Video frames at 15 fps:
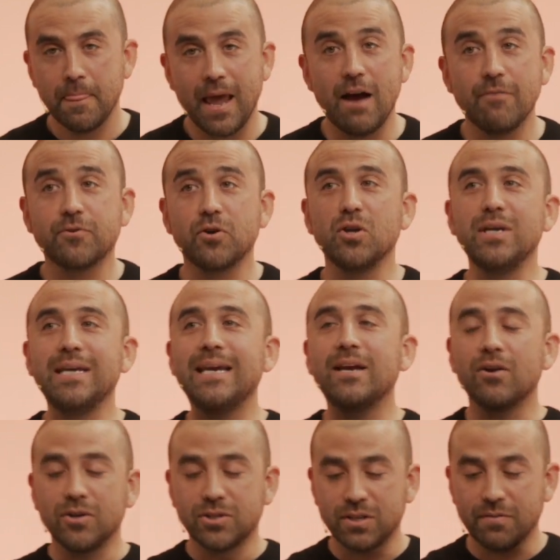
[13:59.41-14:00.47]
After
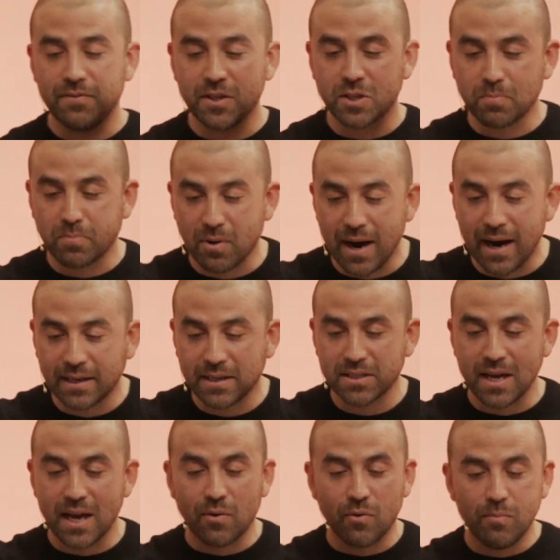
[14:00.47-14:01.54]
years of this practice,
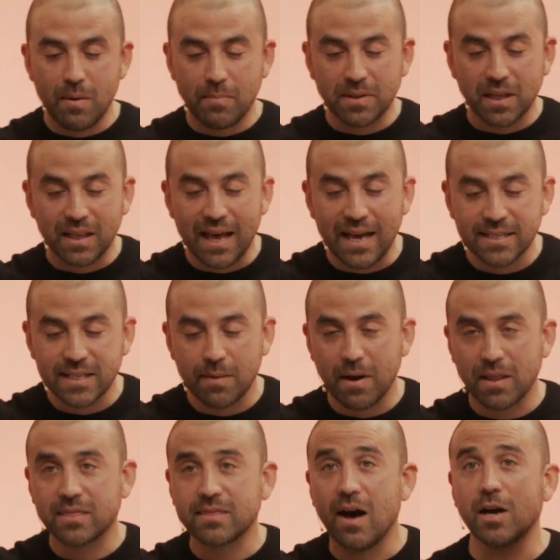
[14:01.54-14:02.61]
I don't remember the last time I
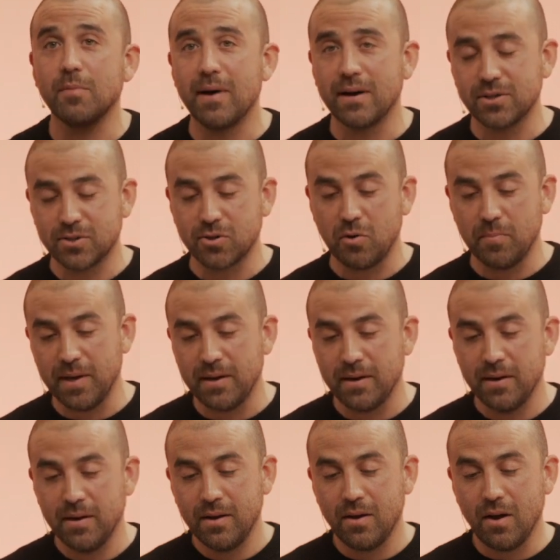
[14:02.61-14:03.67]
thought about a sermon
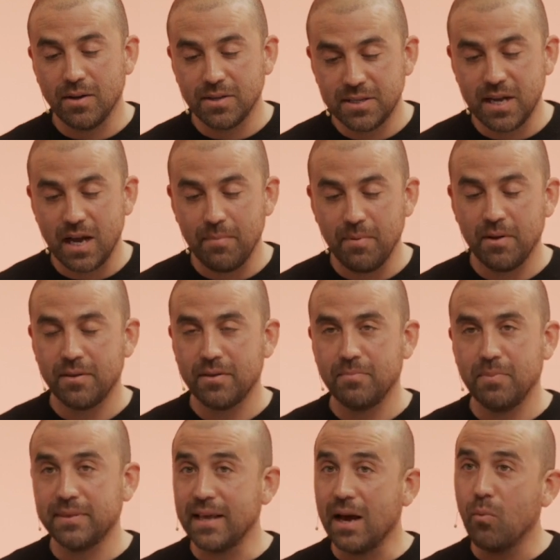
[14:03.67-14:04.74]
on Sabbath,
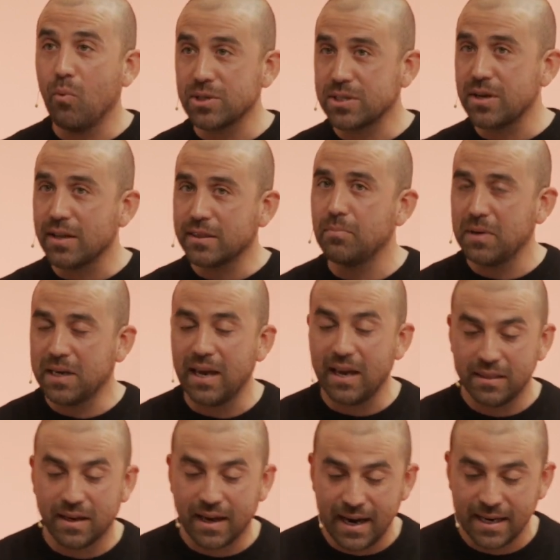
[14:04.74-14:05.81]
but that was not the
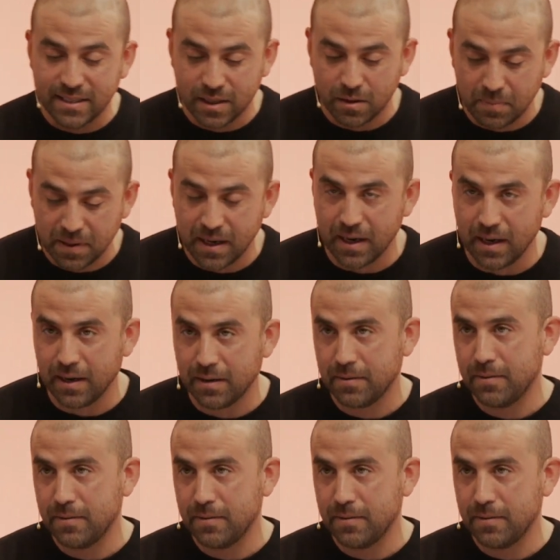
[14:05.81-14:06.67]
case at the beginning.